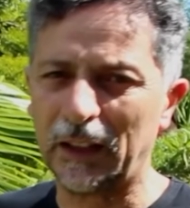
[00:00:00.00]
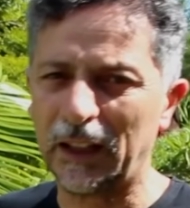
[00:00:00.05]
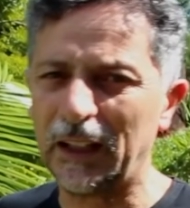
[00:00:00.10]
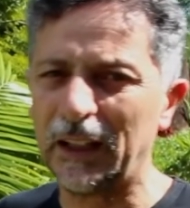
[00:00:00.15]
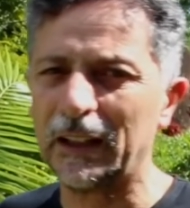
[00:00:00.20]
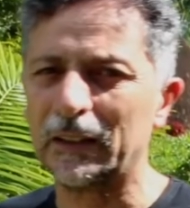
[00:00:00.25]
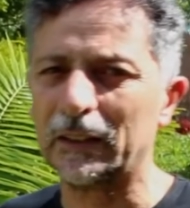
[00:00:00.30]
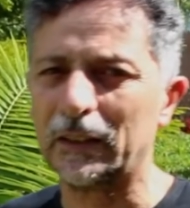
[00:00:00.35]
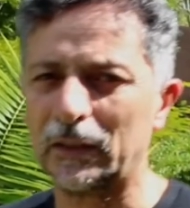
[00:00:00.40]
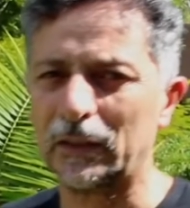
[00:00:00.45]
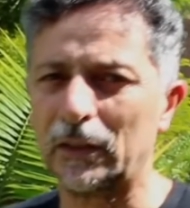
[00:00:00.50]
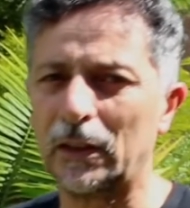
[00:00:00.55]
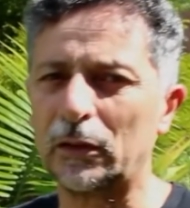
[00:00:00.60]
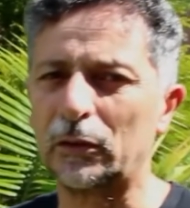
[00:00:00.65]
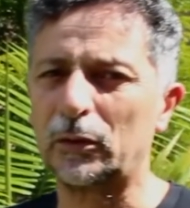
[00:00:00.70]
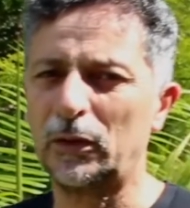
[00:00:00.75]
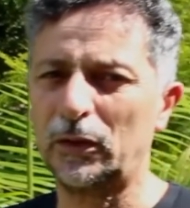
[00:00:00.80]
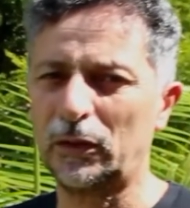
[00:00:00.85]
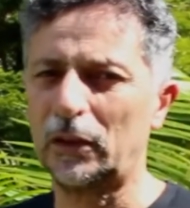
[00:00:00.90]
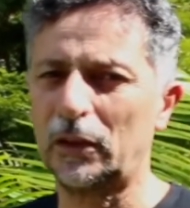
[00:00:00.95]
I,
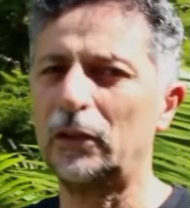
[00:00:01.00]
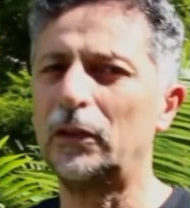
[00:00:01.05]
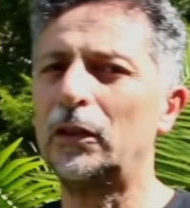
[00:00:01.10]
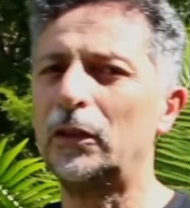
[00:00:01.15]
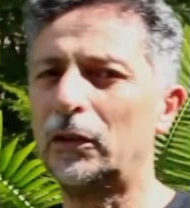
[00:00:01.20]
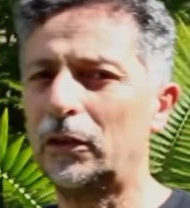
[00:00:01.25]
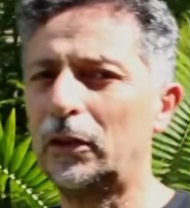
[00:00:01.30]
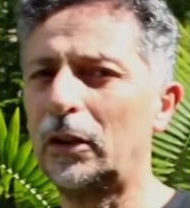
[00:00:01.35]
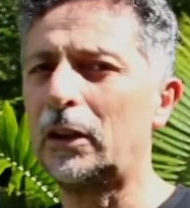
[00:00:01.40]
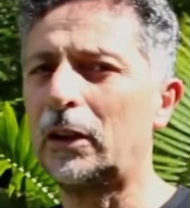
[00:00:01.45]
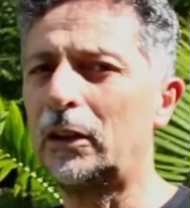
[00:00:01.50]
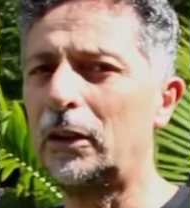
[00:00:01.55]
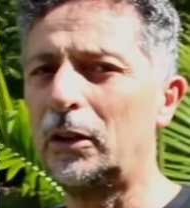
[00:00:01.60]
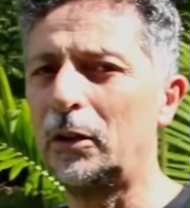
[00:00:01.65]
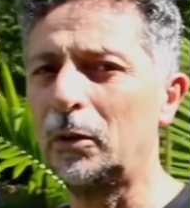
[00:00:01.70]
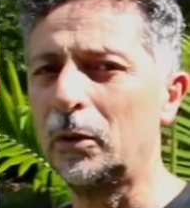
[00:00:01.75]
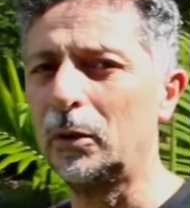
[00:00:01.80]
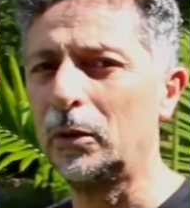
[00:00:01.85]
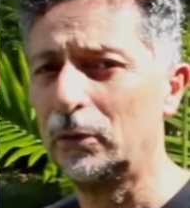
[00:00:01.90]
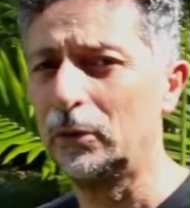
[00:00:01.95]
like you, have
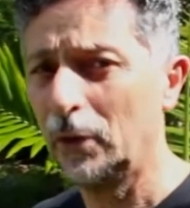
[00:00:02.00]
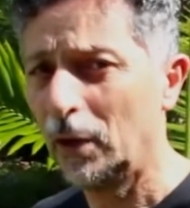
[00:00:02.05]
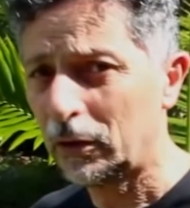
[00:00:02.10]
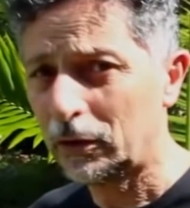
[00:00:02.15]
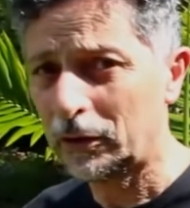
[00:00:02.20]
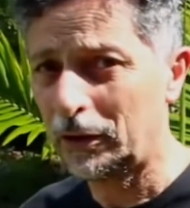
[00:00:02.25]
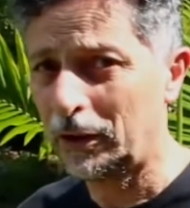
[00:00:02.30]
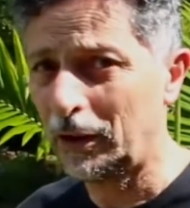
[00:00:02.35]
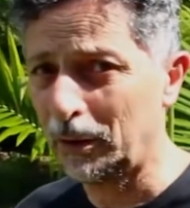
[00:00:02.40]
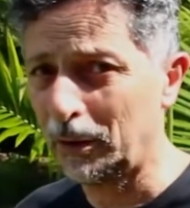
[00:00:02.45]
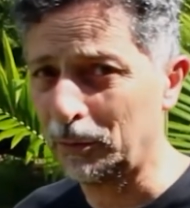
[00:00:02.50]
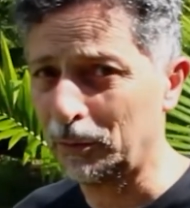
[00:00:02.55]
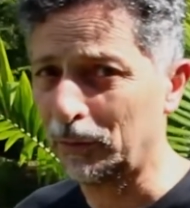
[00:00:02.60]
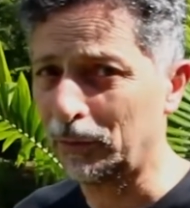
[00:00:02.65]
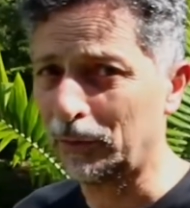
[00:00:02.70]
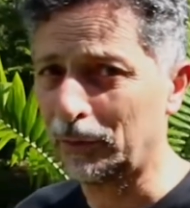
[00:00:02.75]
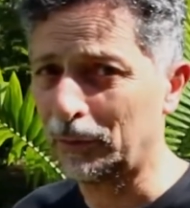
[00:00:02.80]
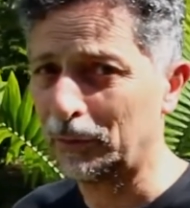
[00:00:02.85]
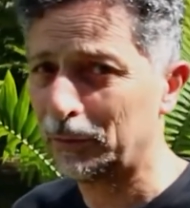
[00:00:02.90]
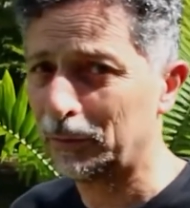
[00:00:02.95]
been going through this
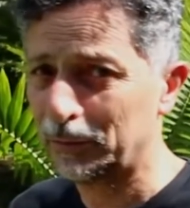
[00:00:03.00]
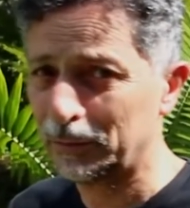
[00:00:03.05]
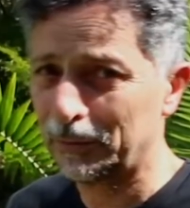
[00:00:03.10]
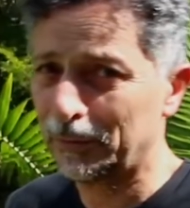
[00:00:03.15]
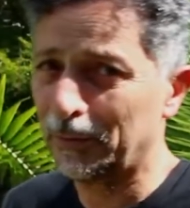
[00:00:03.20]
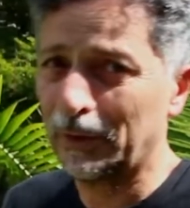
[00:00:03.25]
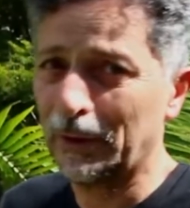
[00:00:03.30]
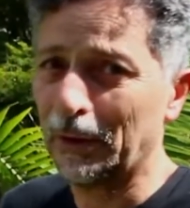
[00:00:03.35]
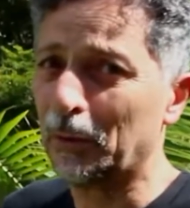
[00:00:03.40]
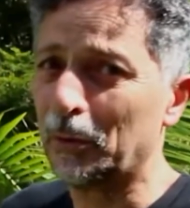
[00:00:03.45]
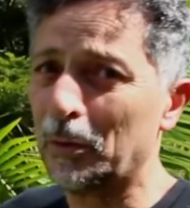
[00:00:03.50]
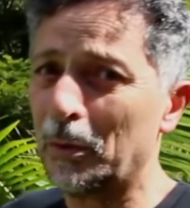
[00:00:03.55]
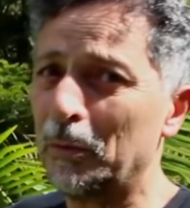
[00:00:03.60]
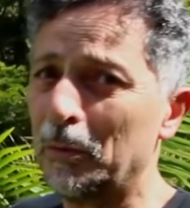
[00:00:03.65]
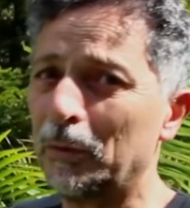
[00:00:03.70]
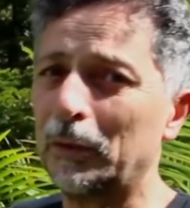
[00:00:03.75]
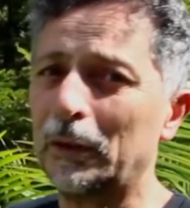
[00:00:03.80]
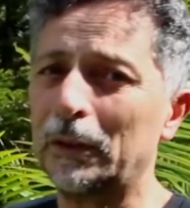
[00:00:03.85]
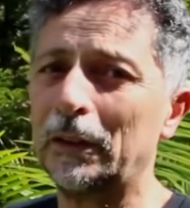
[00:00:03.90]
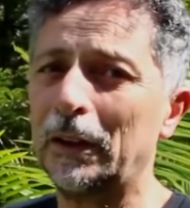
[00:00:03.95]
path of
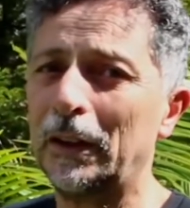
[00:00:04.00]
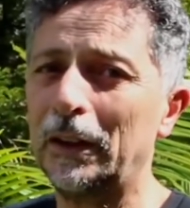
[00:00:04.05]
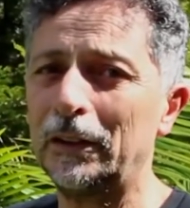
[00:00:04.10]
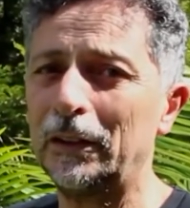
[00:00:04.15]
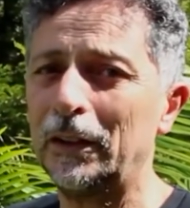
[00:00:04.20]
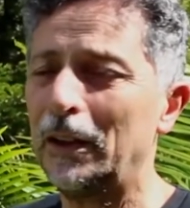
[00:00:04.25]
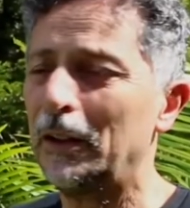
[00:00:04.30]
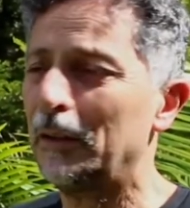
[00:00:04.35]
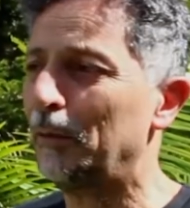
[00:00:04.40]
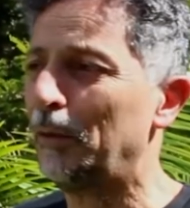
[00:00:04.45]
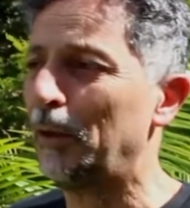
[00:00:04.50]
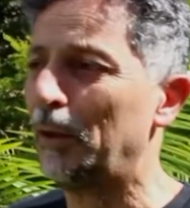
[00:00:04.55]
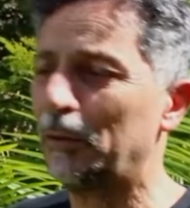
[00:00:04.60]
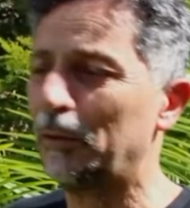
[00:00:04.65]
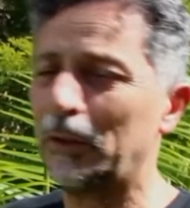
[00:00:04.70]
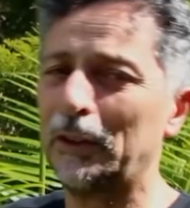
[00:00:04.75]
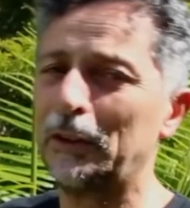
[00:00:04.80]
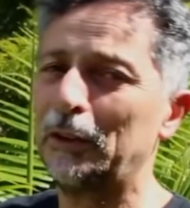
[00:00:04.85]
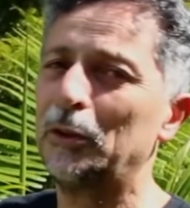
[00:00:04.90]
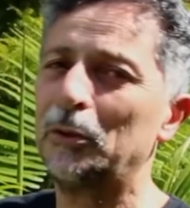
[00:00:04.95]
reincarnation, and have
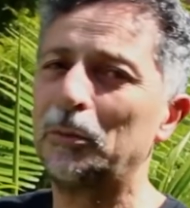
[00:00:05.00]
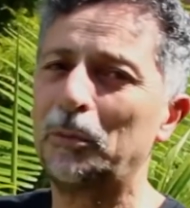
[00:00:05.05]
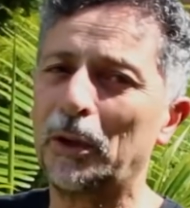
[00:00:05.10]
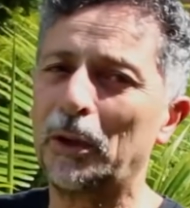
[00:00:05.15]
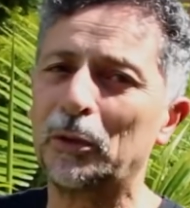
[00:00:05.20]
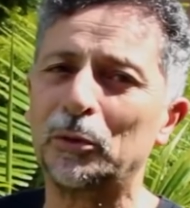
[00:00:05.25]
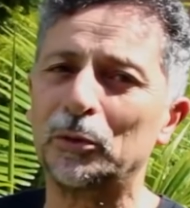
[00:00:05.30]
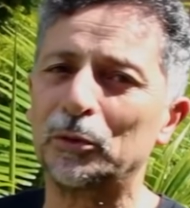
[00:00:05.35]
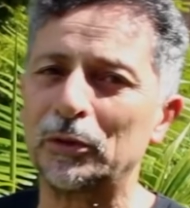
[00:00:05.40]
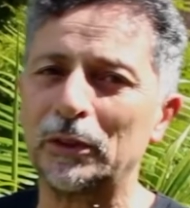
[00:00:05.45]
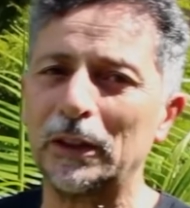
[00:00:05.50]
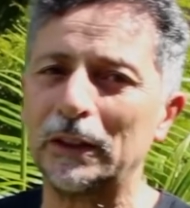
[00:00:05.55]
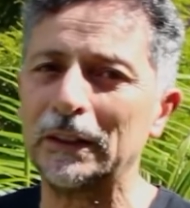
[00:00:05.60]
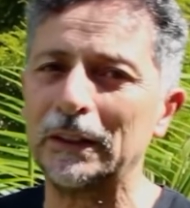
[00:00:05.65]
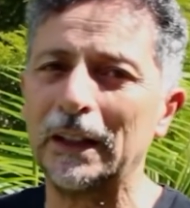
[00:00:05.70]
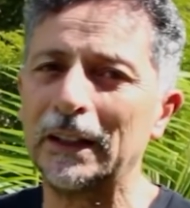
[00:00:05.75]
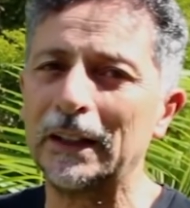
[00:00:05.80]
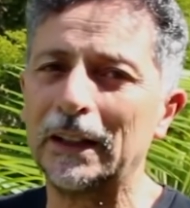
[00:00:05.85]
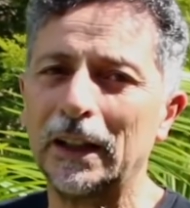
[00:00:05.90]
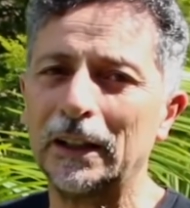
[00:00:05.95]
probably done so
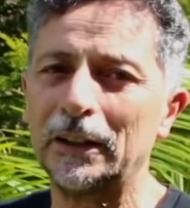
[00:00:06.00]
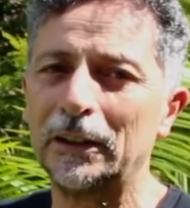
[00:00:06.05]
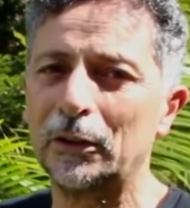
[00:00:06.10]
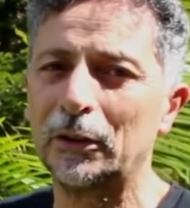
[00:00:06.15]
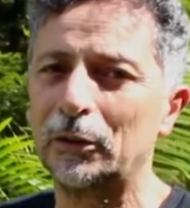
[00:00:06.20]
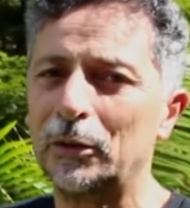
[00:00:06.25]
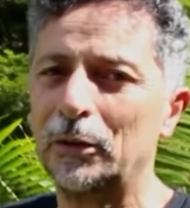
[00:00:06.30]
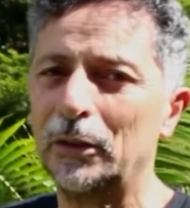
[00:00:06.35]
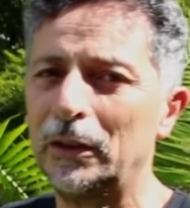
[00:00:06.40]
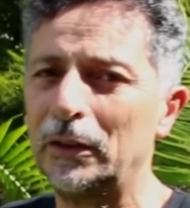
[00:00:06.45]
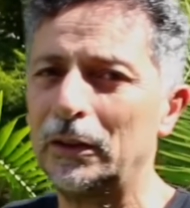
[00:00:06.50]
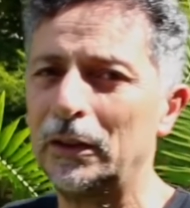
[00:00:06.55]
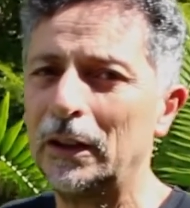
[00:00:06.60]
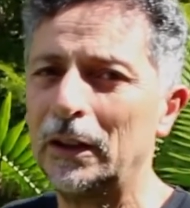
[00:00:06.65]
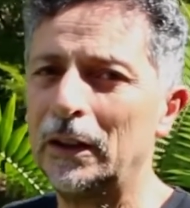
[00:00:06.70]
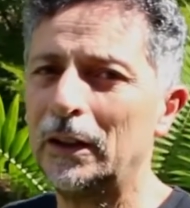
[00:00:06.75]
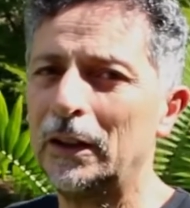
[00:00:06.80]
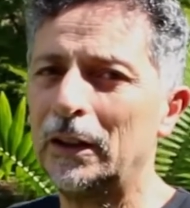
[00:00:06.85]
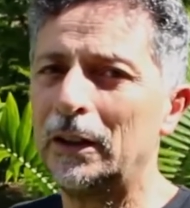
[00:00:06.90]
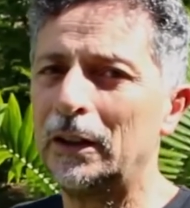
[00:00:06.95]
many wrong things I
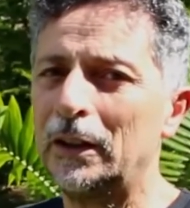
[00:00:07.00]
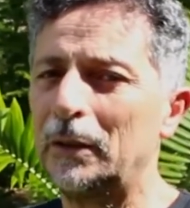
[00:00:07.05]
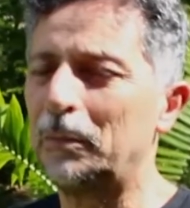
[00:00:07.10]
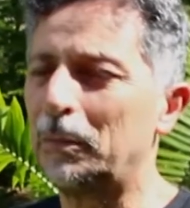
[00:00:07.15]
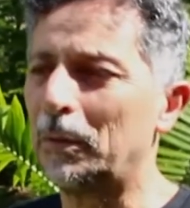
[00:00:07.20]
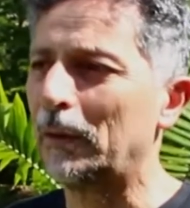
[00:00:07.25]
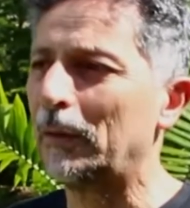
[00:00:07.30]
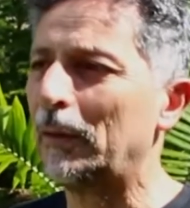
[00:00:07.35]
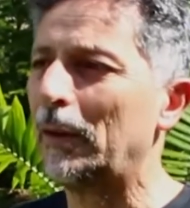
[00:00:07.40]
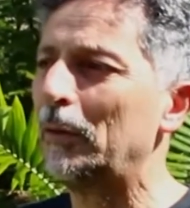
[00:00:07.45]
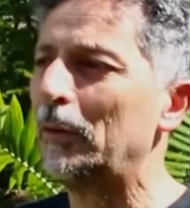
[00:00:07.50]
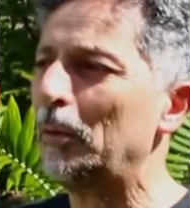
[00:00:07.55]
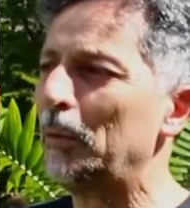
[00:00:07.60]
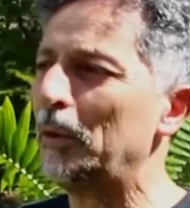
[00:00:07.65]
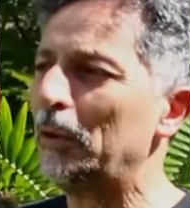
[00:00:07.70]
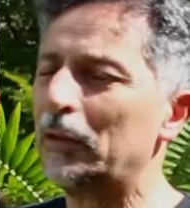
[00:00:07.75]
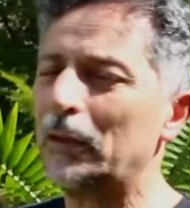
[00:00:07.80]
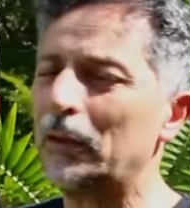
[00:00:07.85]
couldn't even count.